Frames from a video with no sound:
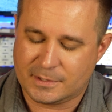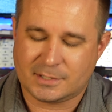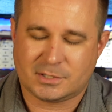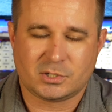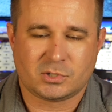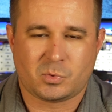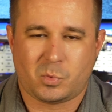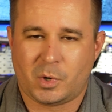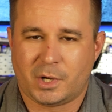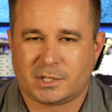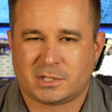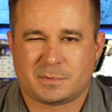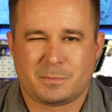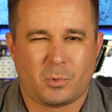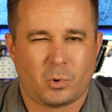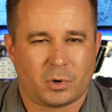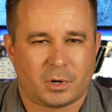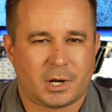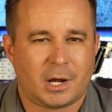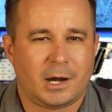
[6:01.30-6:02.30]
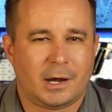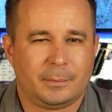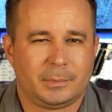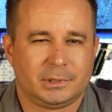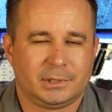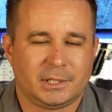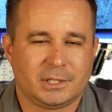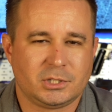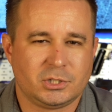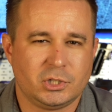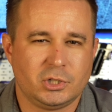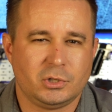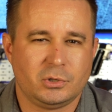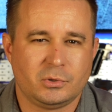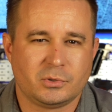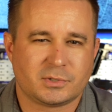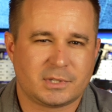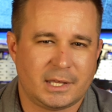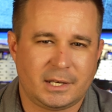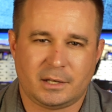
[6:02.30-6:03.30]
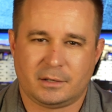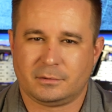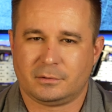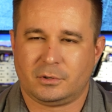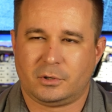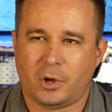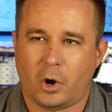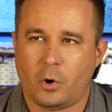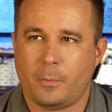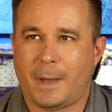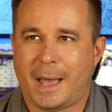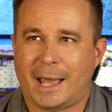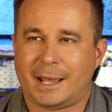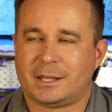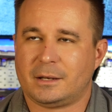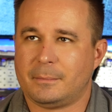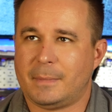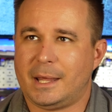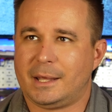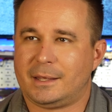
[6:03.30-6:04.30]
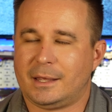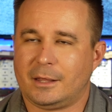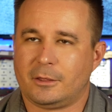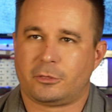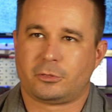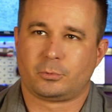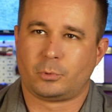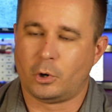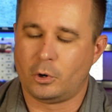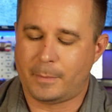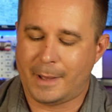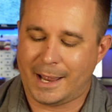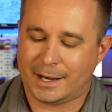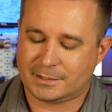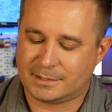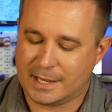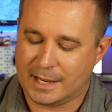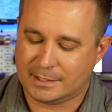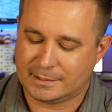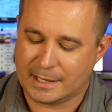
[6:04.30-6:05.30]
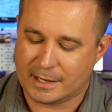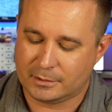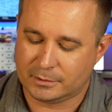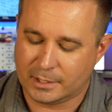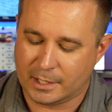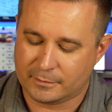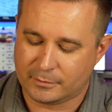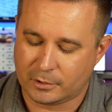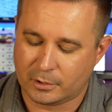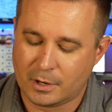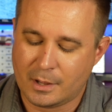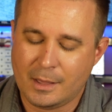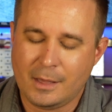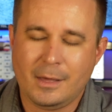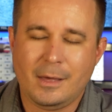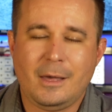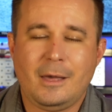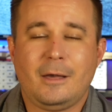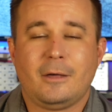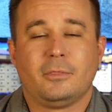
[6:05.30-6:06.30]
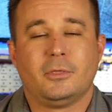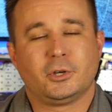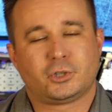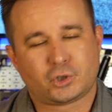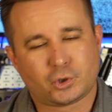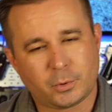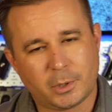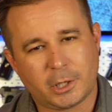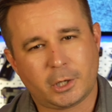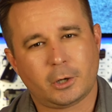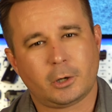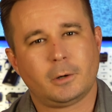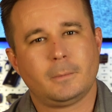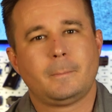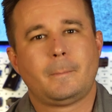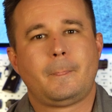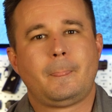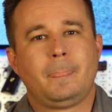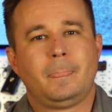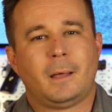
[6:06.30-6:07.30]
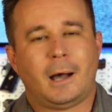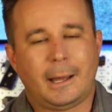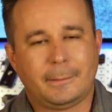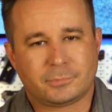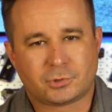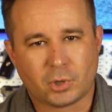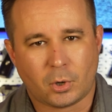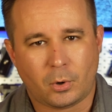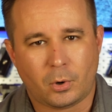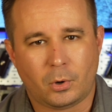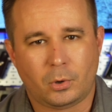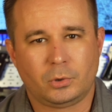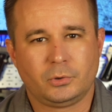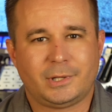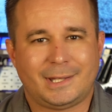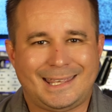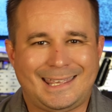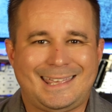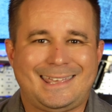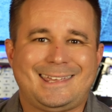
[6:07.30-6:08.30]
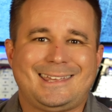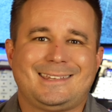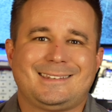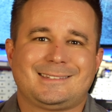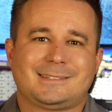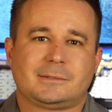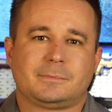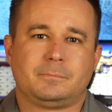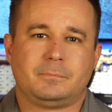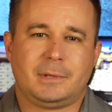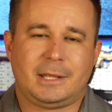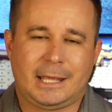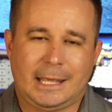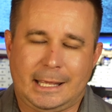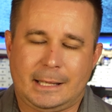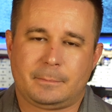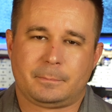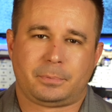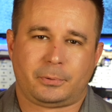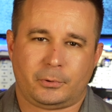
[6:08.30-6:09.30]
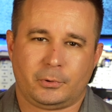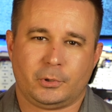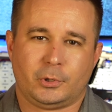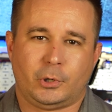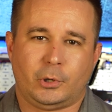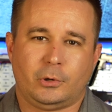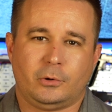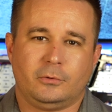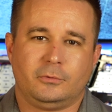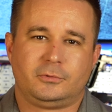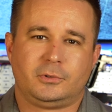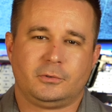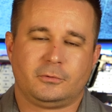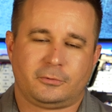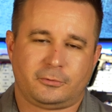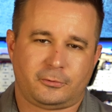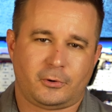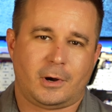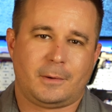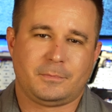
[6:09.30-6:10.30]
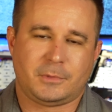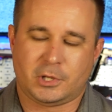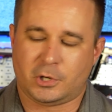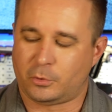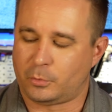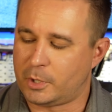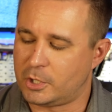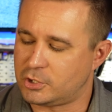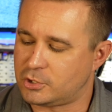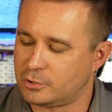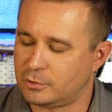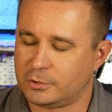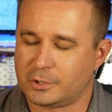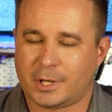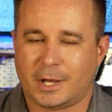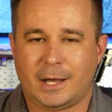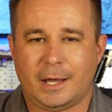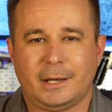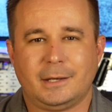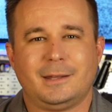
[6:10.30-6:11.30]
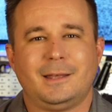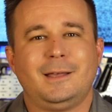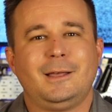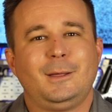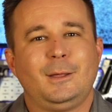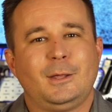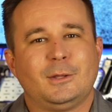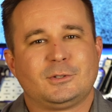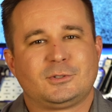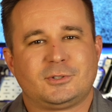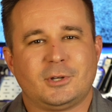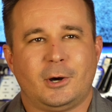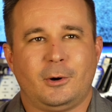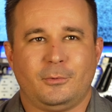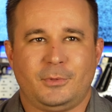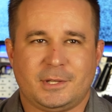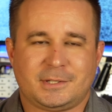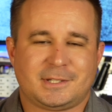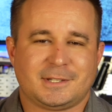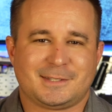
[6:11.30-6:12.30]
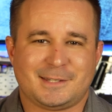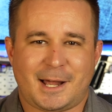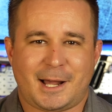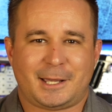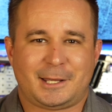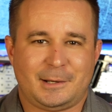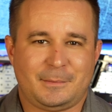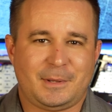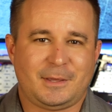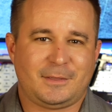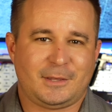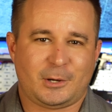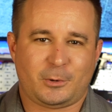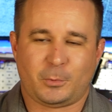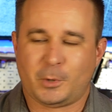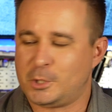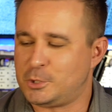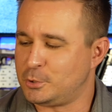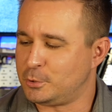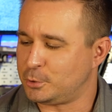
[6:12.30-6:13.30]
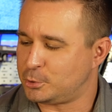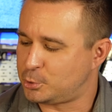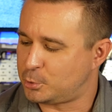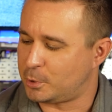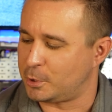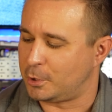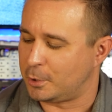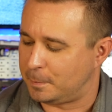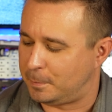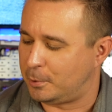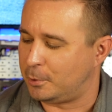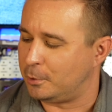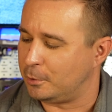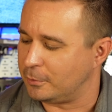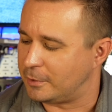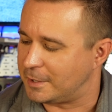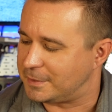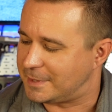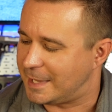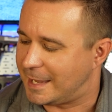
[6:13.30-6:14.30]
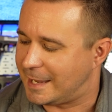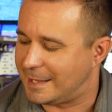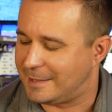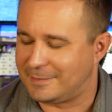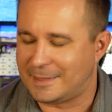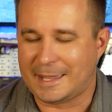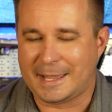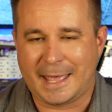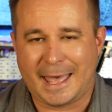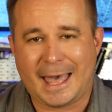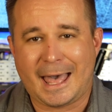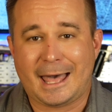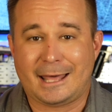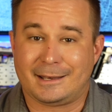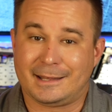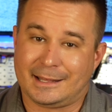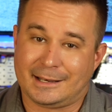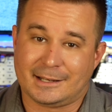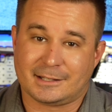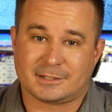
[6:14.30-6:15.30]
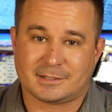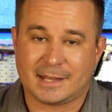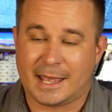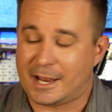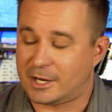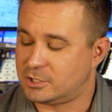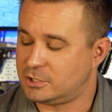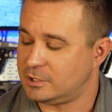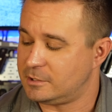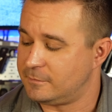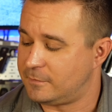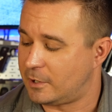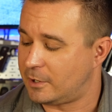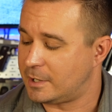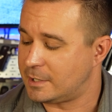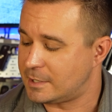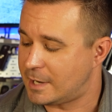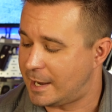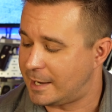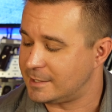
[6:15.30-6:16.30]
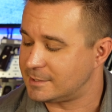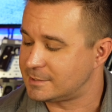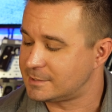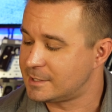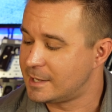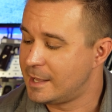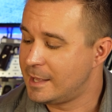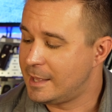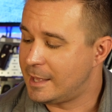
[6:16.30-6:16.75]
This is what's more commonly used. They didn't go back and make a throwback takedown lever. The trigger, I'm told, is improved from the original gun. So this is not going to be the original trigger pull that they had, and it's actually very nice.